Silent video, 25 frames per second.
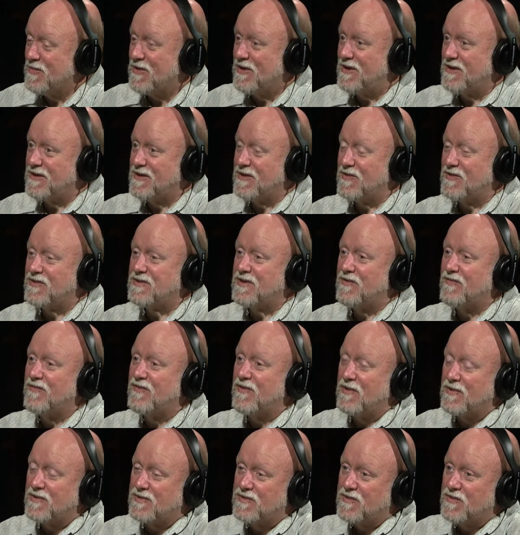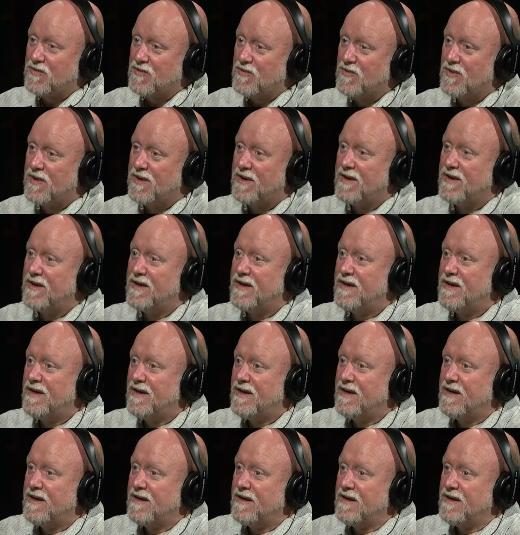because there's some folks who
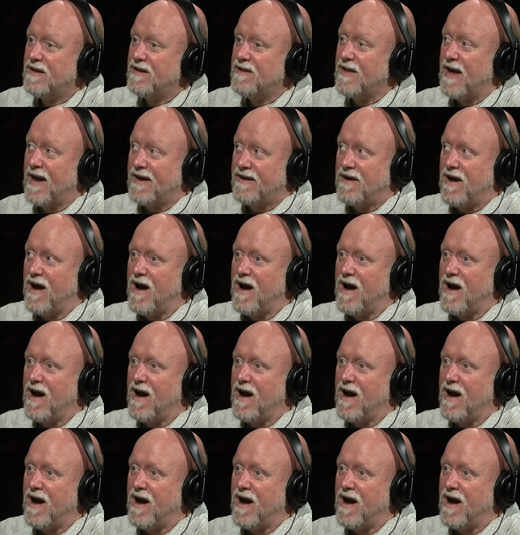lacked